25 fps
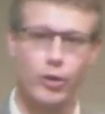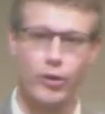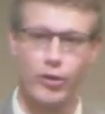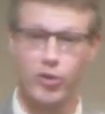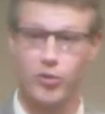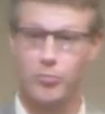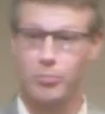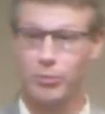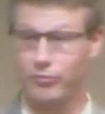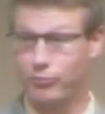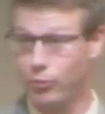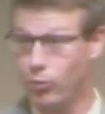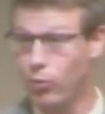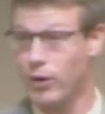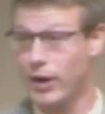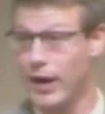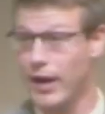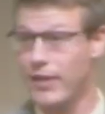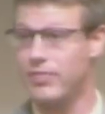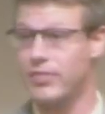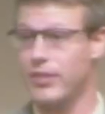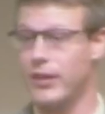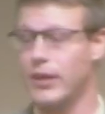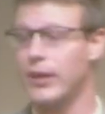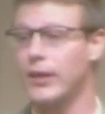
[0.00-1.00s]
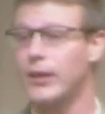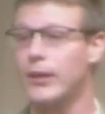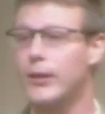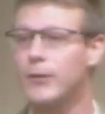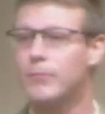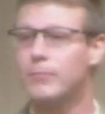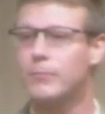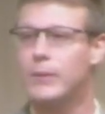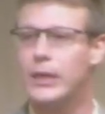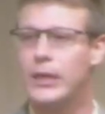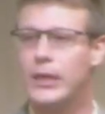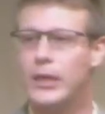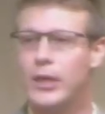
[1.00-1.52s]
before, I think.
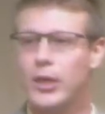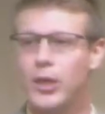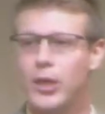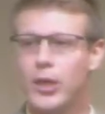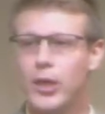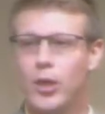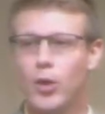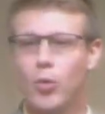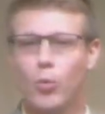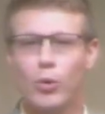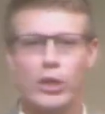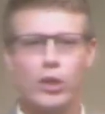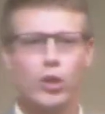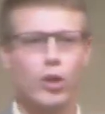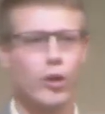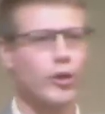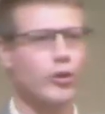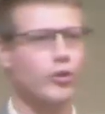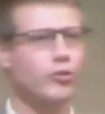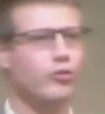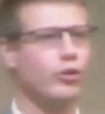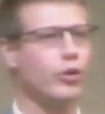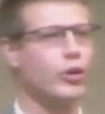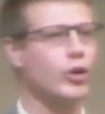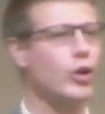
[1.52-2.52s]
We learned to know